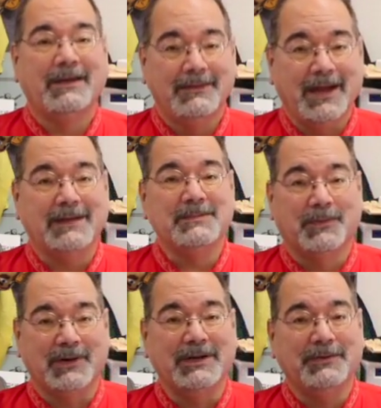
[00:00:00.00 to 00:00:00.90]
That's
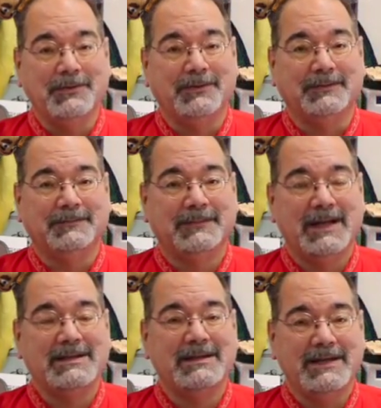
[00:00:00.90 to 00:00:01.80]
pretty cool.
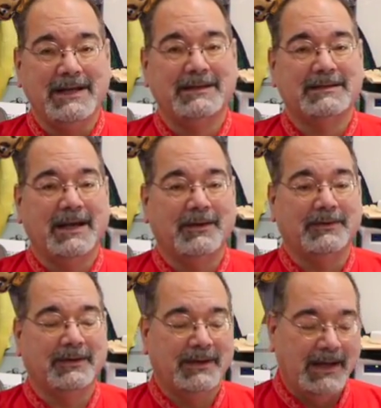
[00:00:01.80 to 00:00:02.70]
It's a neat sound.
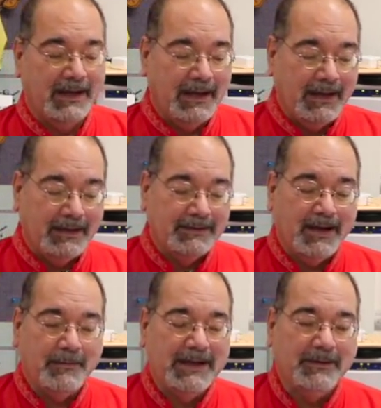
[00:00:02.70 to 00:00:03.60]

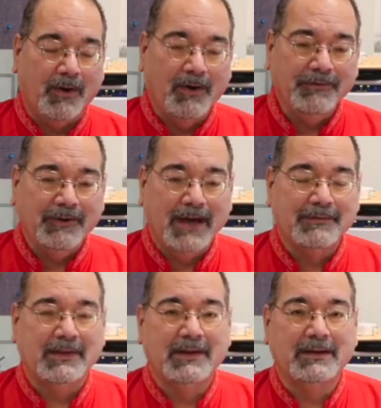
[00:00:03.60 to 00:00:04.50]
Now we can also have
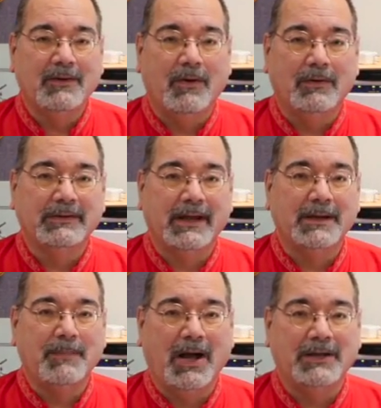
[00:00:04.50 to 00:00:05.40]
a thing called an
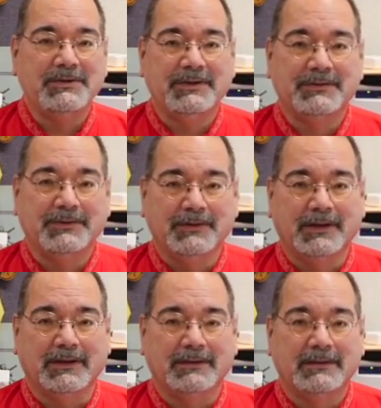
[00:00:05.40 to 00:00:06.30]

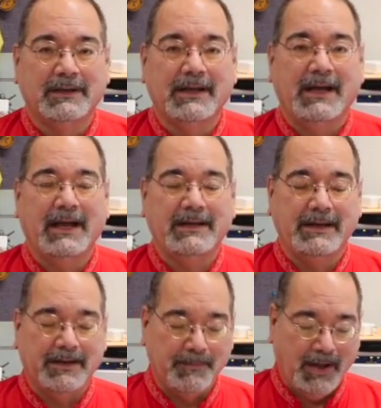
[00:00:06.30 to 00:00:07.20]
Appoggiatura. And
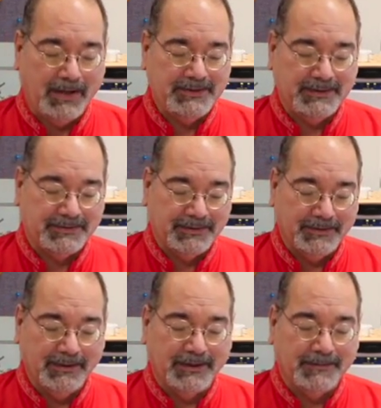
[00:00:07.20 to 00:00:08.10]
in an
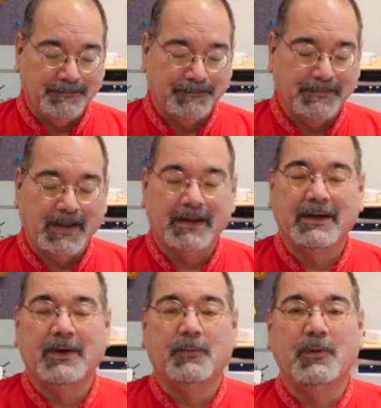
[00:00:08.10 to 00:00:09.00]
Appoggiatura,
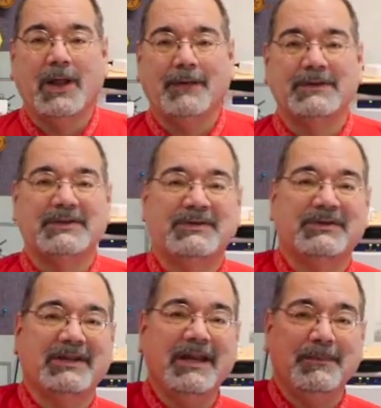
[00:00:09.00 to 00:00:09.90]
we'll have a
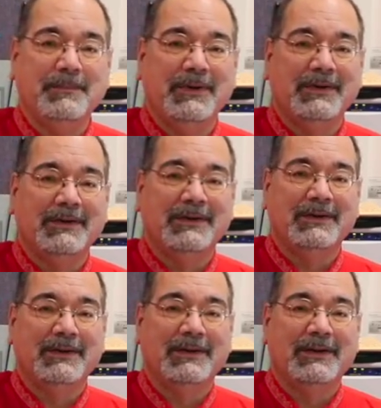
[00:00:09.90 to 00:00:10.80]
skip
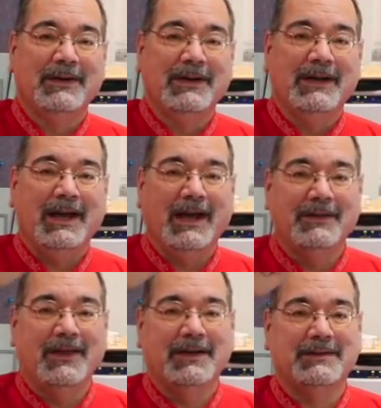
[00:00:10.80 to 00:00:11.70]

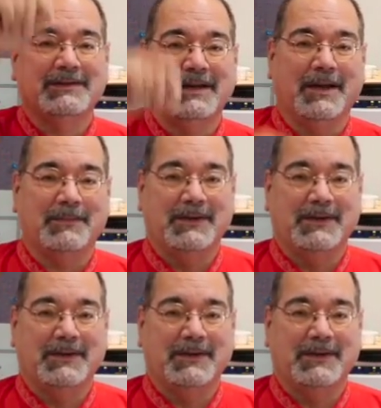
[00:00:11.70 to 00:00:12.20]
and then a step.